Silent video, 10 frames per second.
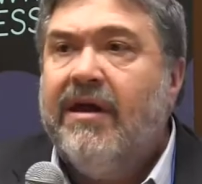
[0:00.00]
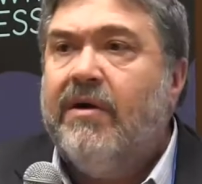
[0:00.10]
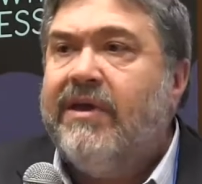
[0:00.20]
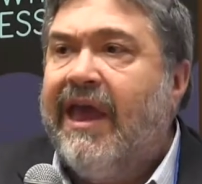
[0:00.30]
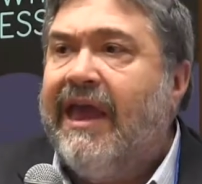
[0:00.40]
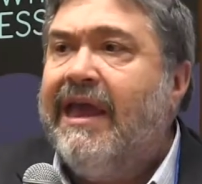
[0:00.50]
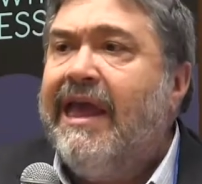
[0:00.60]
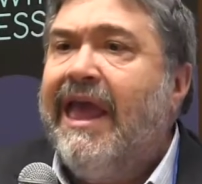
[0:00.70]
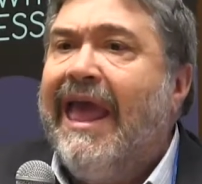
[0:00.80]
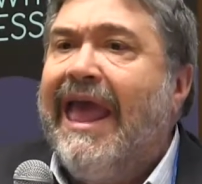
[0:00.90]

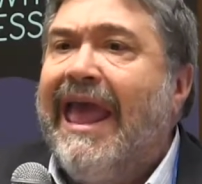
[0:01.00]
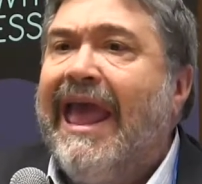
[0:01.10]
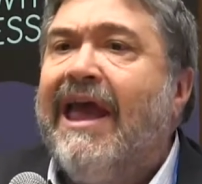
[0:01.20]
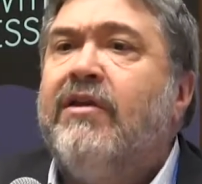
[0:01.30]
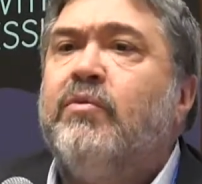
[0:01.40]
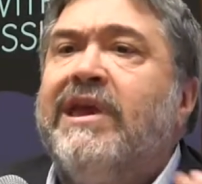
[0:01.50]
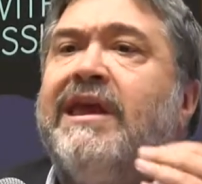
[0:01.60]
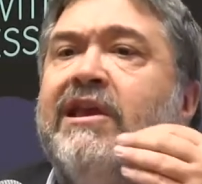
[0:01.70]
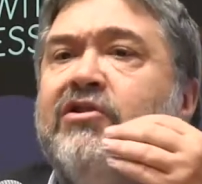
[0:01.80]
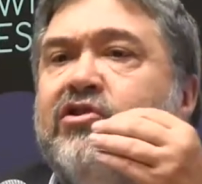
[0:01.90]
okay? And we
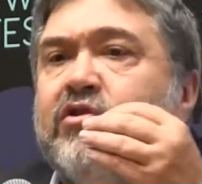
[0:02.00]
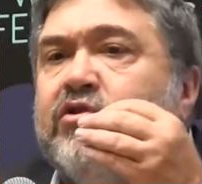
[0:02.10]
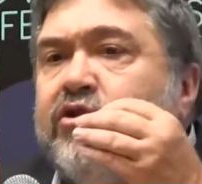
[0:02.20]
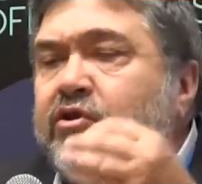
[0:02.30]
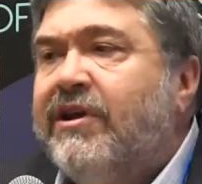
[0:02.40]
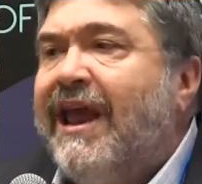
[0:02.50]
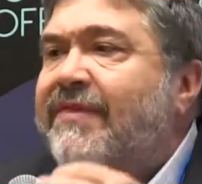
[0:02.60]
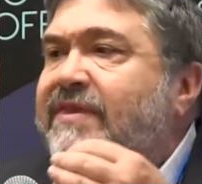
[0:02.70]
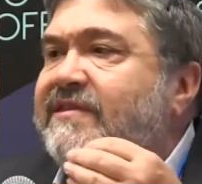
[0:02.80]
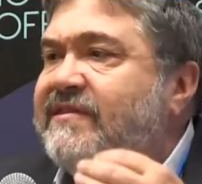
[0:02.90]
can do good
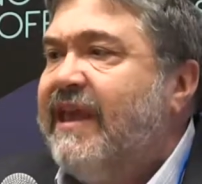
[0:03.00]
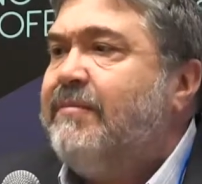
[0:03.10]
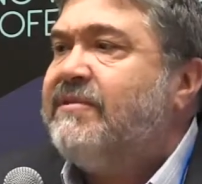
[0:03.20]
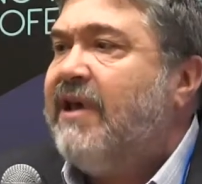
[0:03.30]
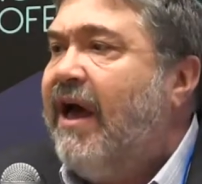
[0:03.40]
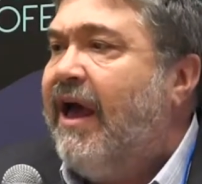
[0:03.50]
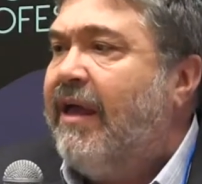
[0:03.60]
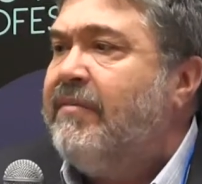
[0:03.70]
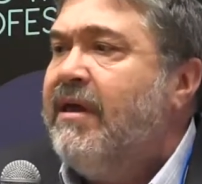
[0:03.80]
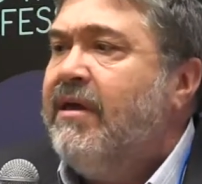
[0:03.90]
at the same
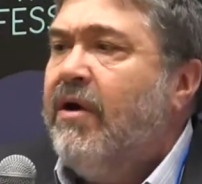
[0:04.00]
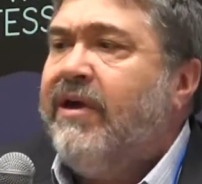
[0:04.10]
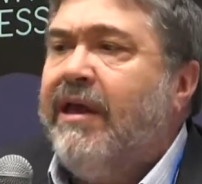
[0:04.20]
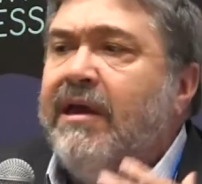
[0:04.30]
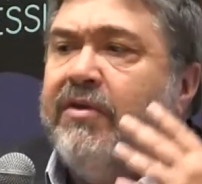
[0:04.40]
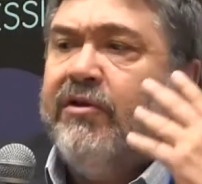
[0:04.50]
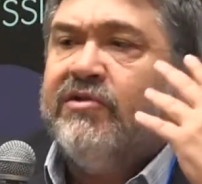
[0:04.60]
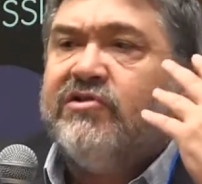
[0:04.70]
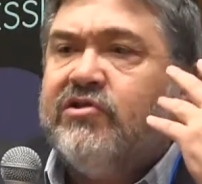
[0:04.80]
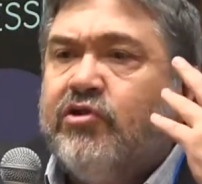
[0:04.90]
time, okay?
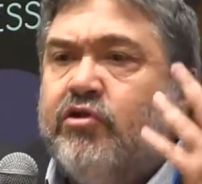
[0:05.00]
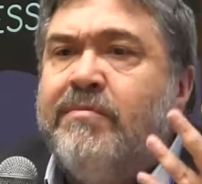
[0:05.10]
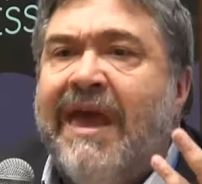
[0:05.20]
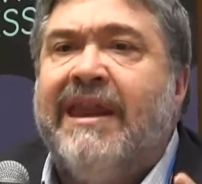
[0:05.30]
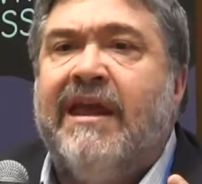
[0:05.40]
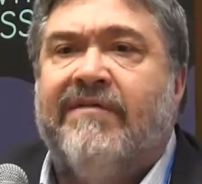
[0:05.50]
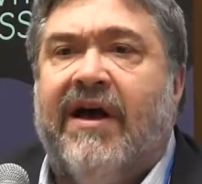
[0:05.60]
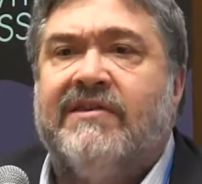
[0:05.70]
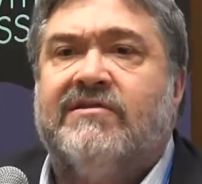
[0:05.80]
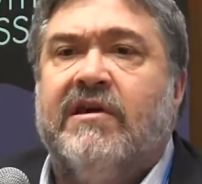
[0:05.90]
There's too many of
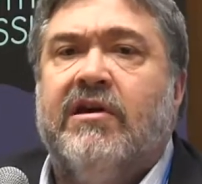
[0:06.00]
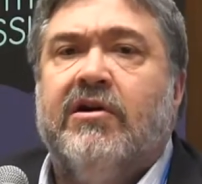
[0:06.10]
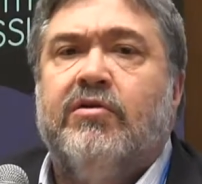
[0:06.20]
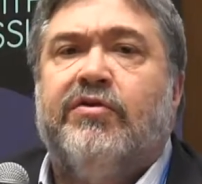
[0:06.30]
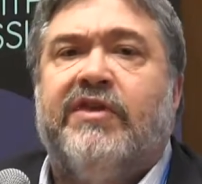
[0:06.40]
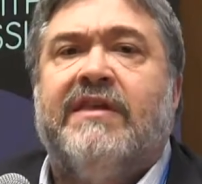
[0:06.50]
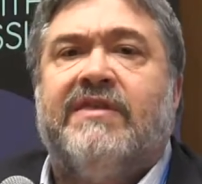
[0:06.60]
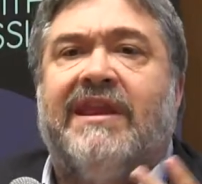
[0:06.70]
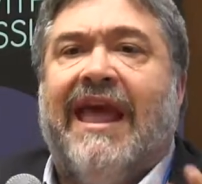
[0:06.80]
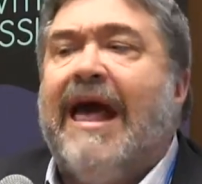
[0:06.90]
us who think
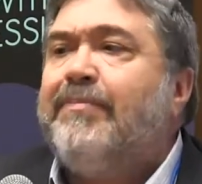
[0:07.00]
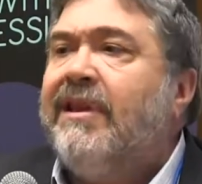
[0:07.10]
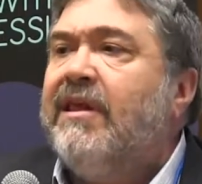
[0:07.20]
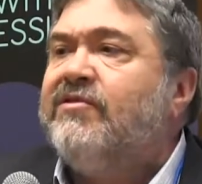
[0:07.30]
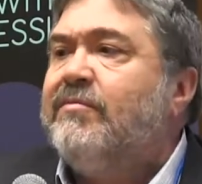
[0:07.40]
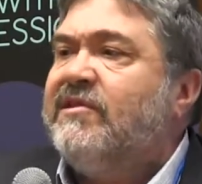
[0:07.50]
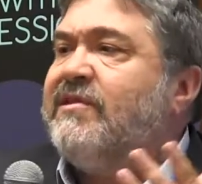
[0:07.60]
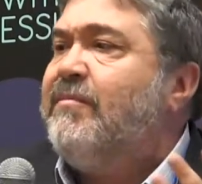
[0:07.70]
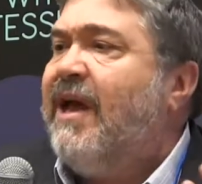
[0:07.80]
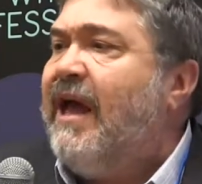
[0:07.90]
that capitalism is
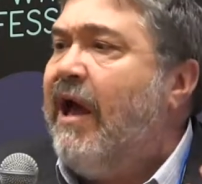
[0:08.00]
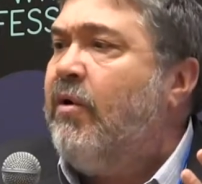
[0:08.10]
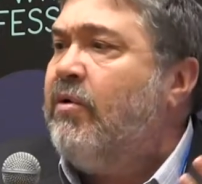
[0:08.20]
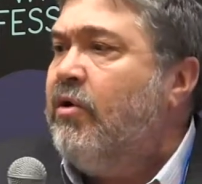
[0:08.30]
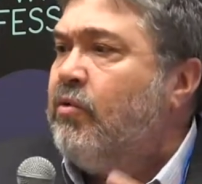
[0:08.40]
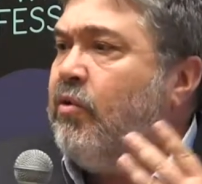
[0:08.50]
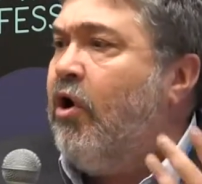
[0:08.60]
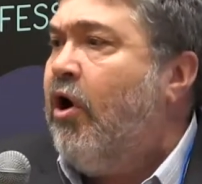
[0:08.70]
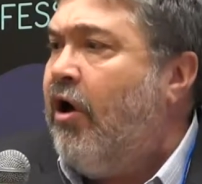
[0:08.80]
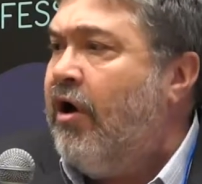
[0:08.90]
somehow
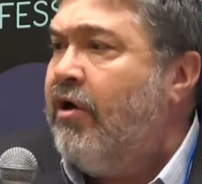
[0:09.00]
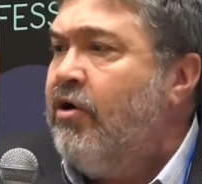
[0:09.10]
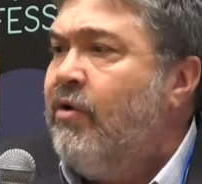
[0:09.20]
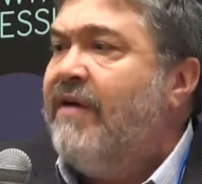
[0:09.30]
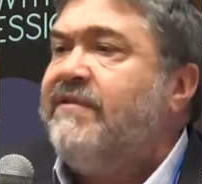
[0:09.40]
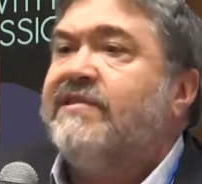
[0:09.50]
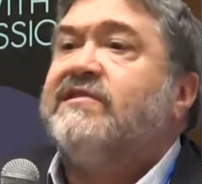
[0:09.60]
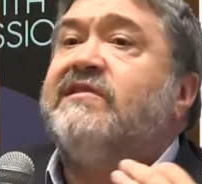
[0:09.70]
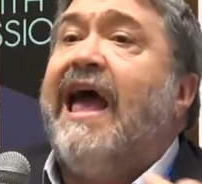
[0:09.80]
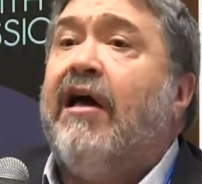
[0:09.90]
wrong, who have
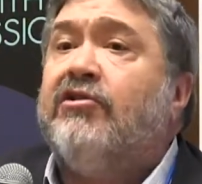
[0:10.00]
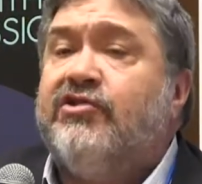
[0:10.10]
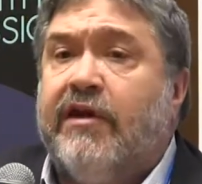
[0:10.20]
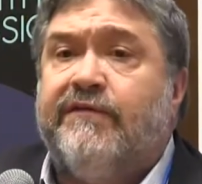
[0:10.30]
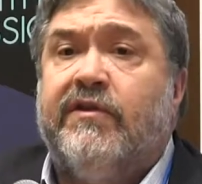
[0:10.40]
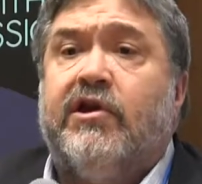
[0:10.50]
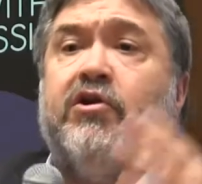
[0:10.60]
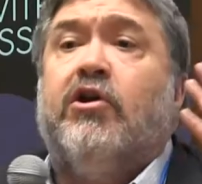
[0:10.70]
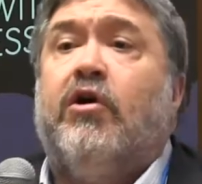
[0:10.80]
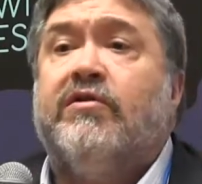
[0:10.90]
nostalgia for the
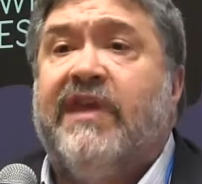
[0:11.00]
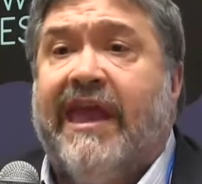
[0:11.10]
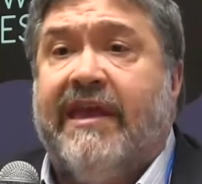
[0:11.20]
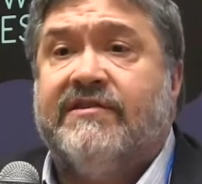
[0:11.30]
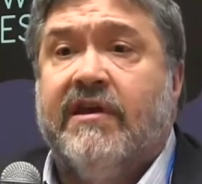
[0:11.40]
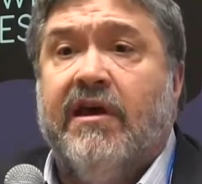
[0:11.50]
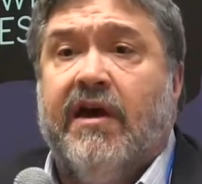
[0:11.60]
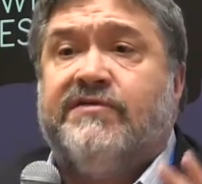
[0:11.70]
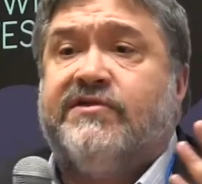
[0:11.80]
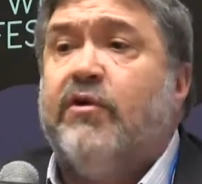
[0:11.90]
good old days
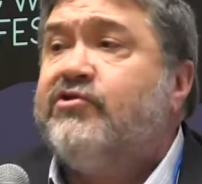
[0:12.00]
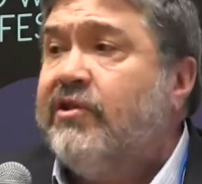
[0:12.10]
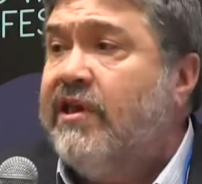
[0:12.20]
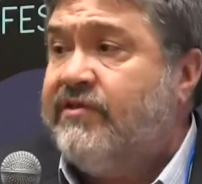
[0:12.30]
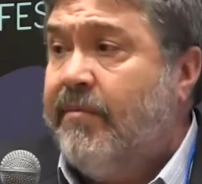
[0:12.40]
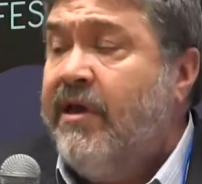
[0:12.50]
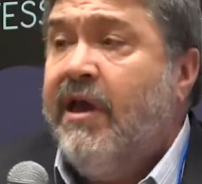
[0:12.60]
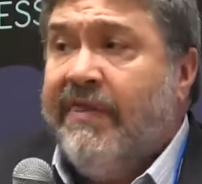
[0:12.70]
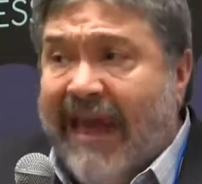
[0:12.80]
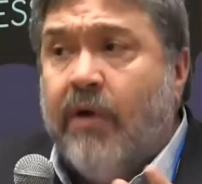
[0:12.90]
of socialism.
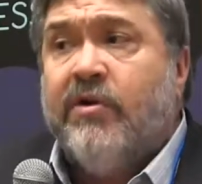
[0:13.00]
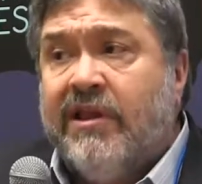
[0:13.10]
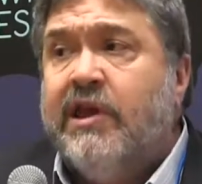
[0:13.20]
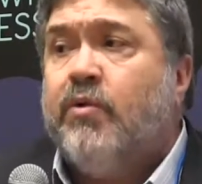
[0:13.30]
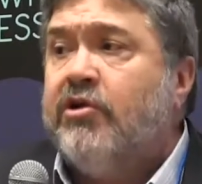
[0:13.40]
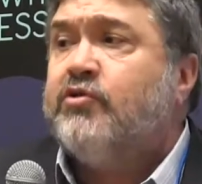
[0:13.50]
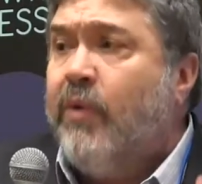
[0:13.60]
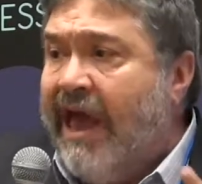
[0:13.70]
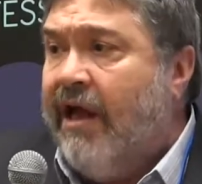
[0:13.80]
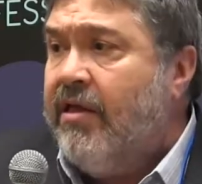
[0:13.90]
That really worked
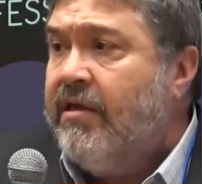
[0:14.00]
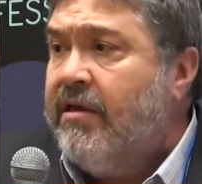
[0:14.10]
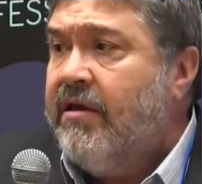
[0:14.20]
well,